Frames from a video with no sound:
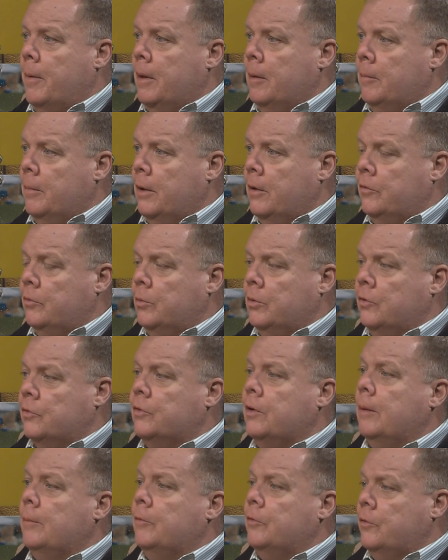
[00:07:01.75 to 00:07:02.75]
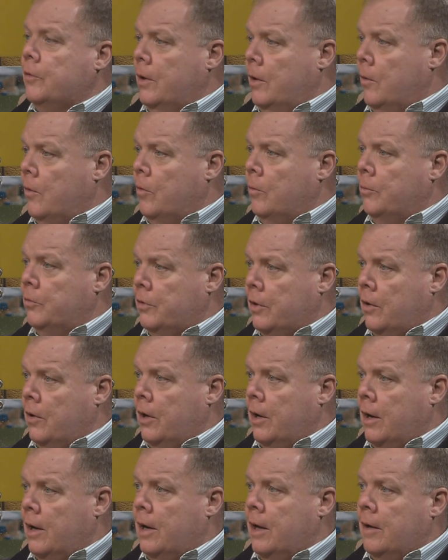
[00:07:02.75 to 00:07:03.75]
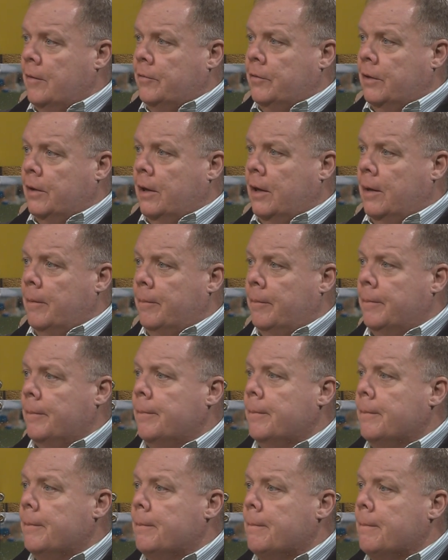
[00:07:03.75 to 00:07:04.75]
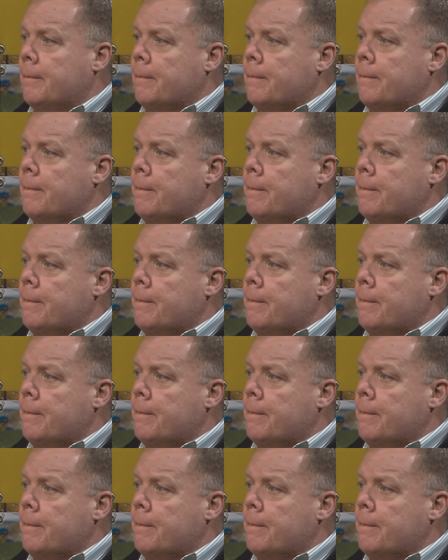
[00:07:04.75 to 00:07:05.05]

the bus. We'll just come straight home Saturday night after the game. Talk about